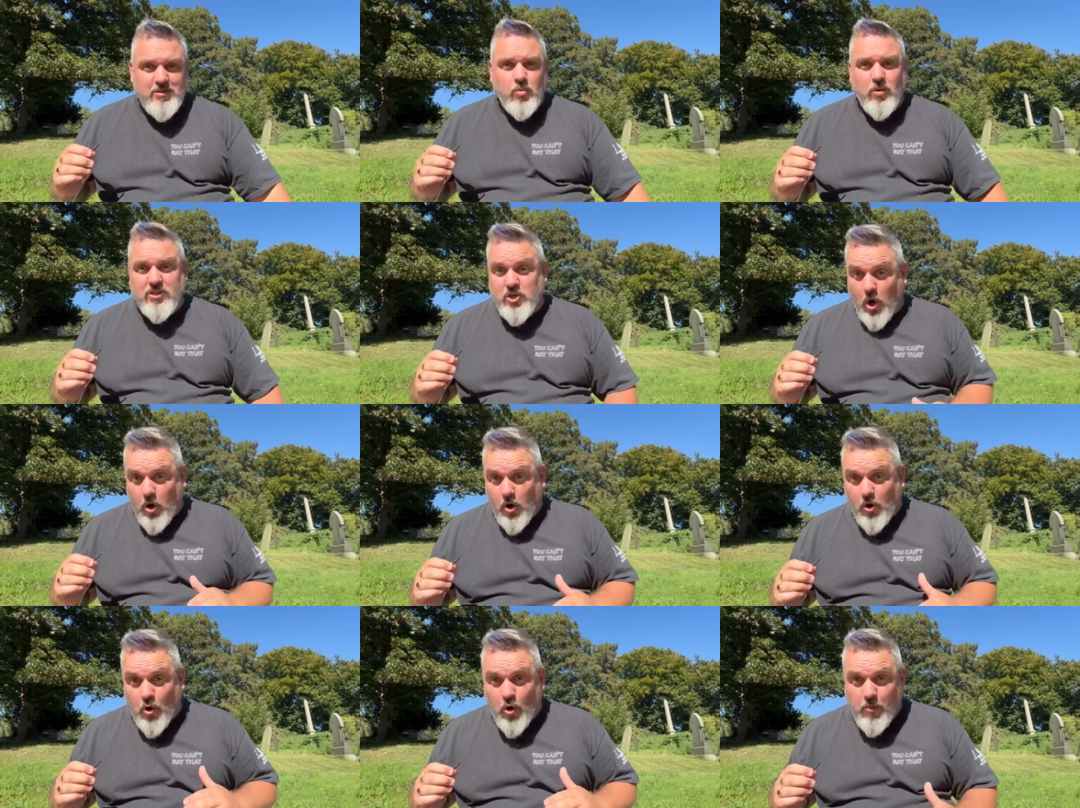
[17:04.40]
which
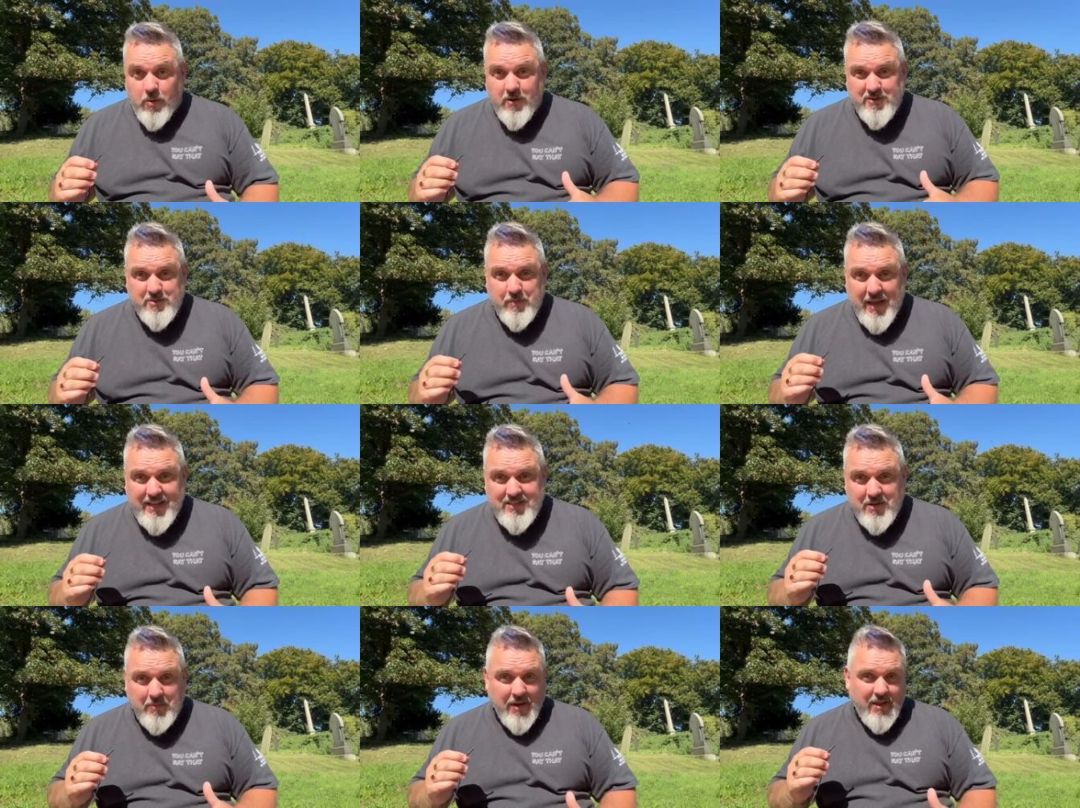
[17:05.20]
are almost
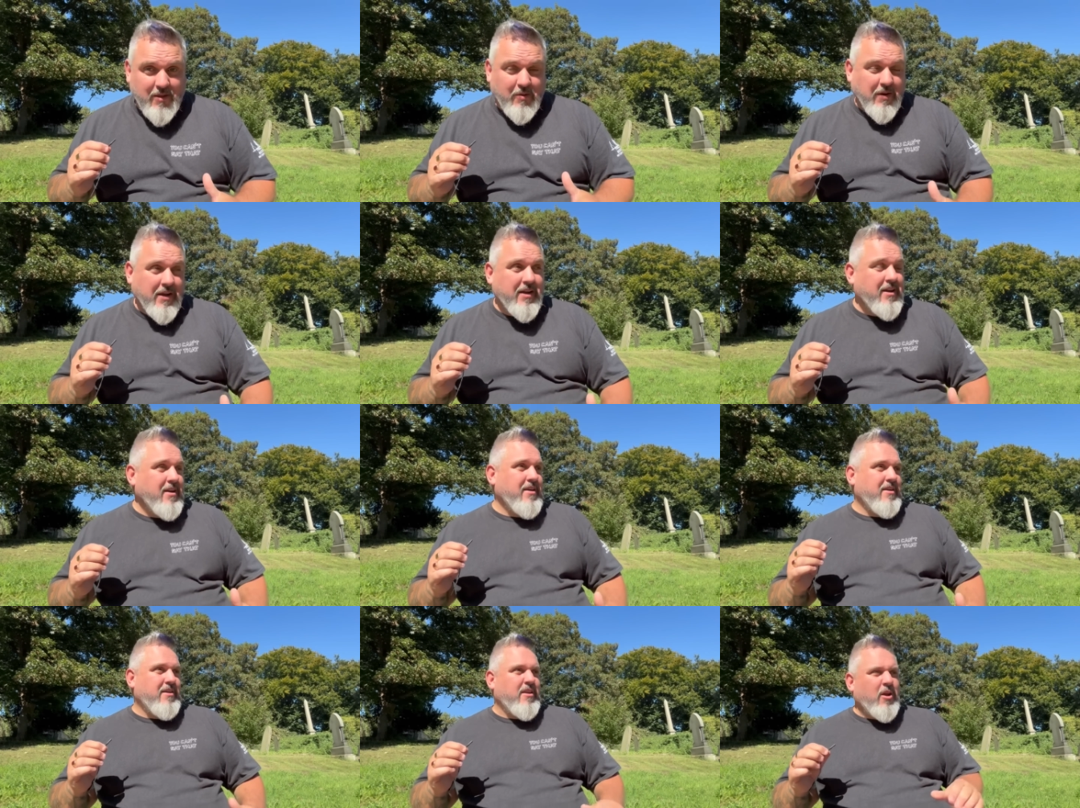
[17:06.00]
better, by the way.
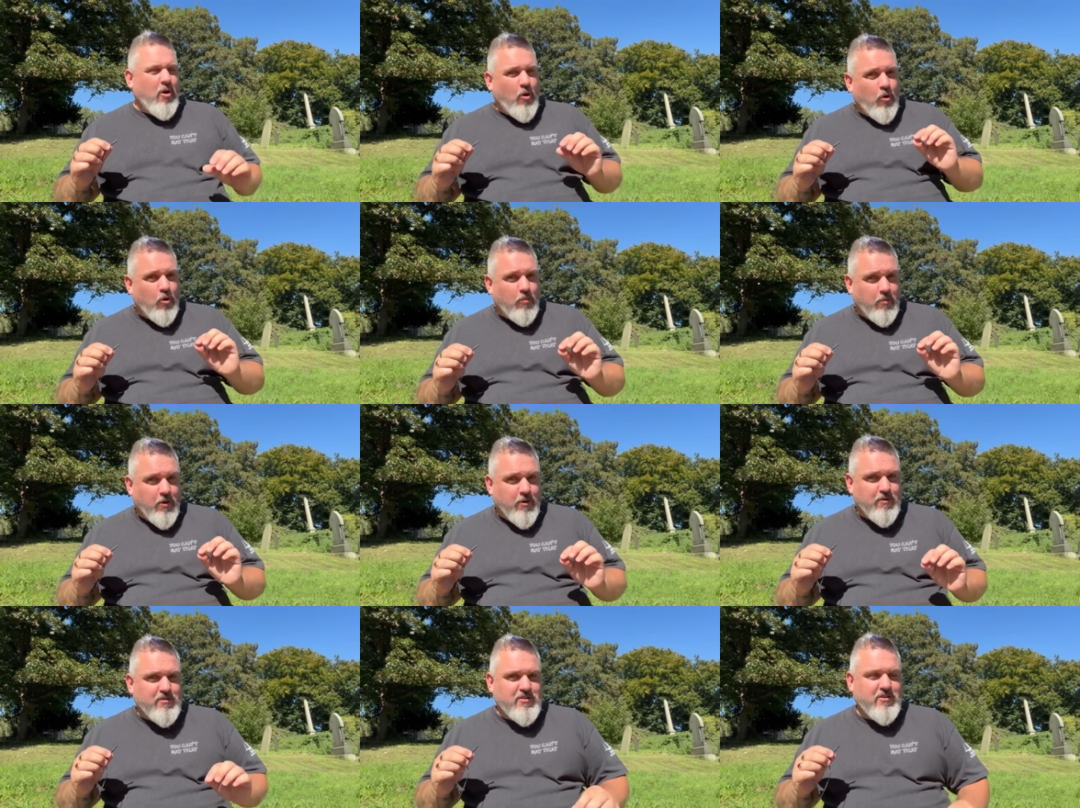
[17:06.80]

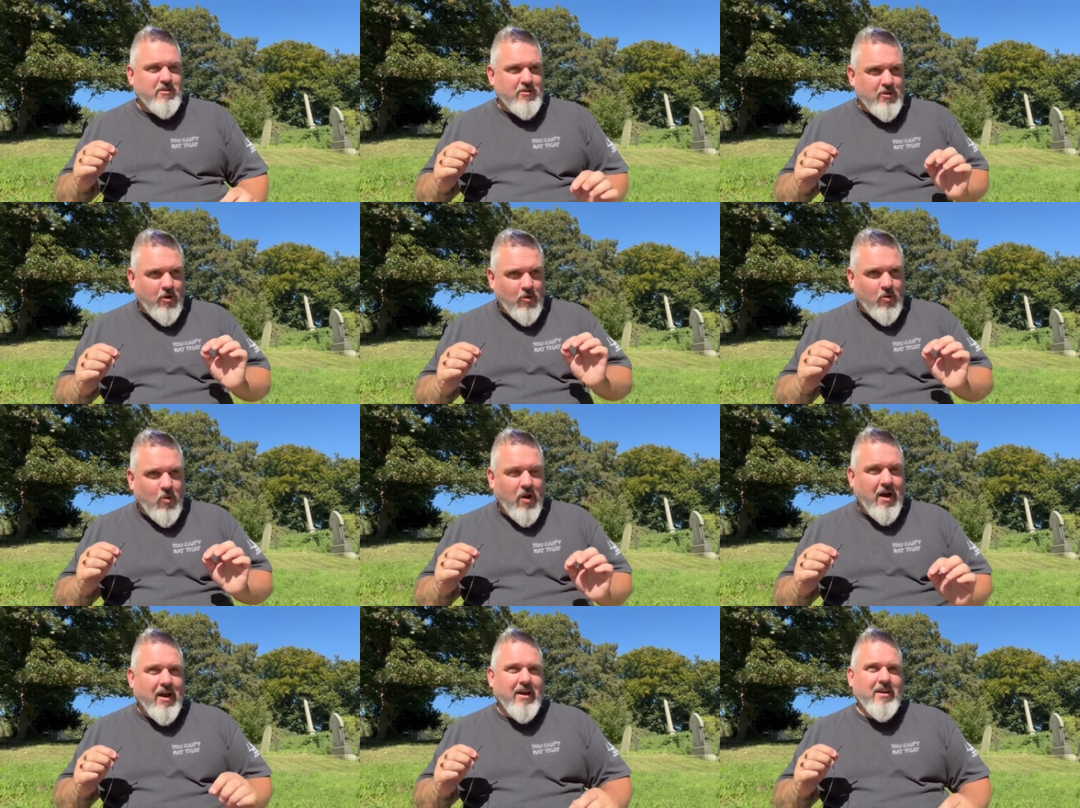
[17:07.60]
Almost, not
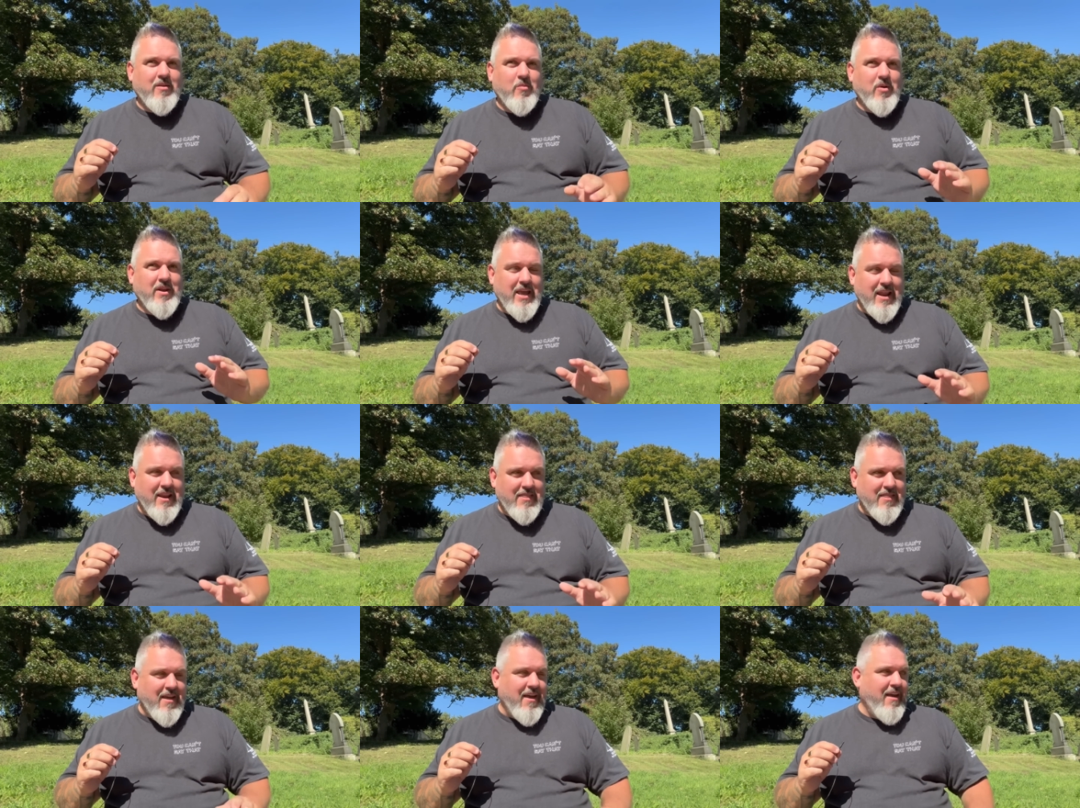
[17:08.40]
quite, we're getting
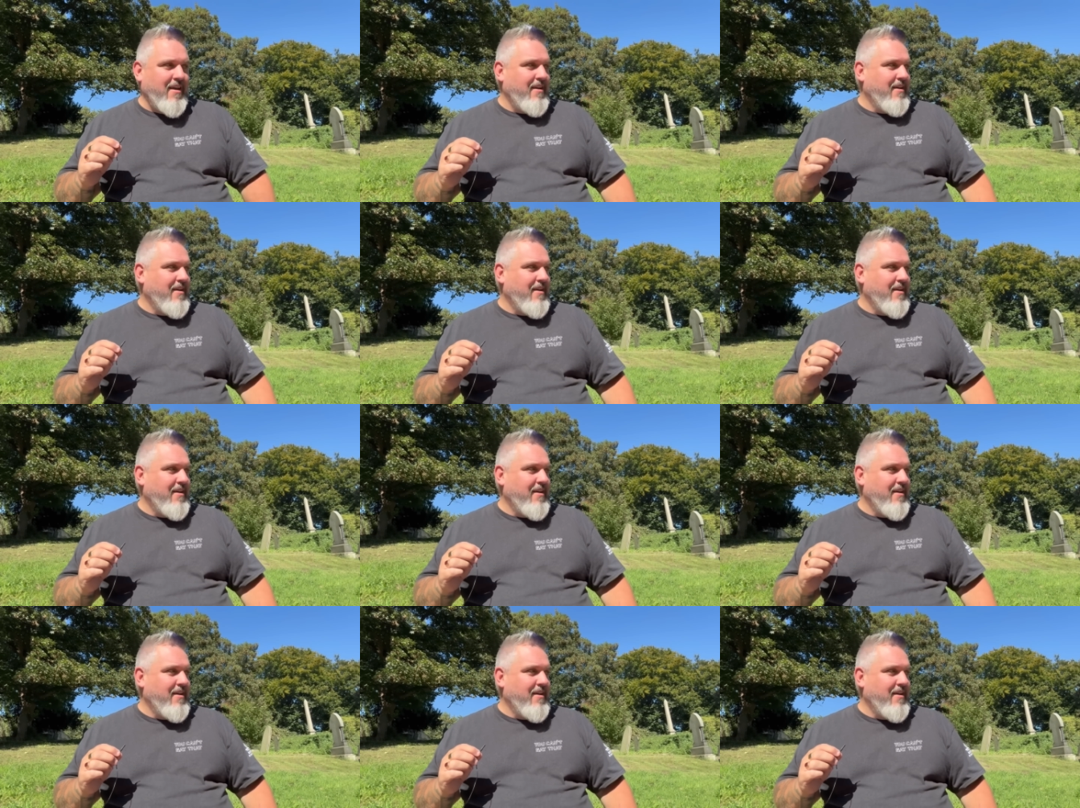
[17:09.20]
there.